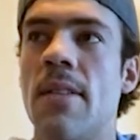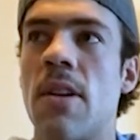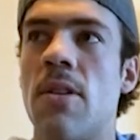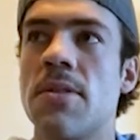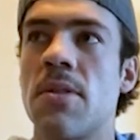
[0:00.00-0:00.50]
and
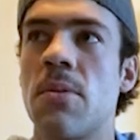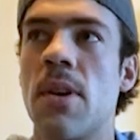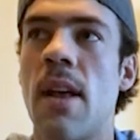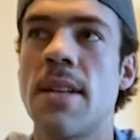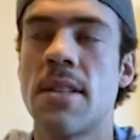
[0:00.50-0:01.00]
then also
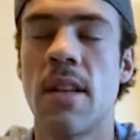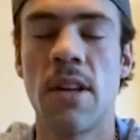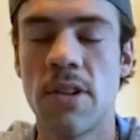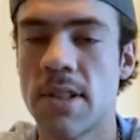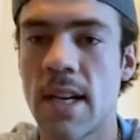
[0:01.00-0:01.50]
realizing
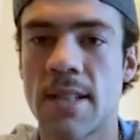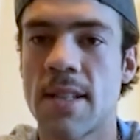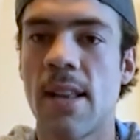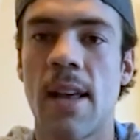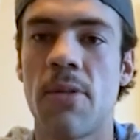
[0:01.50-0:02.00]
that you just got to
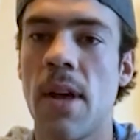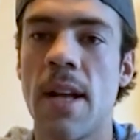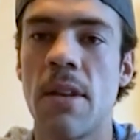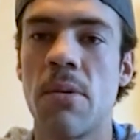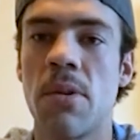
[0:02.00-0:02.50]
stay level
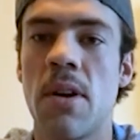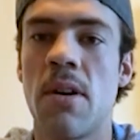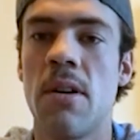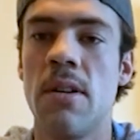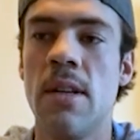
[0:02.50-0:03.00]
headed through the
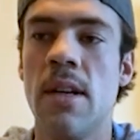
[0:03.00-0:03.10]
all.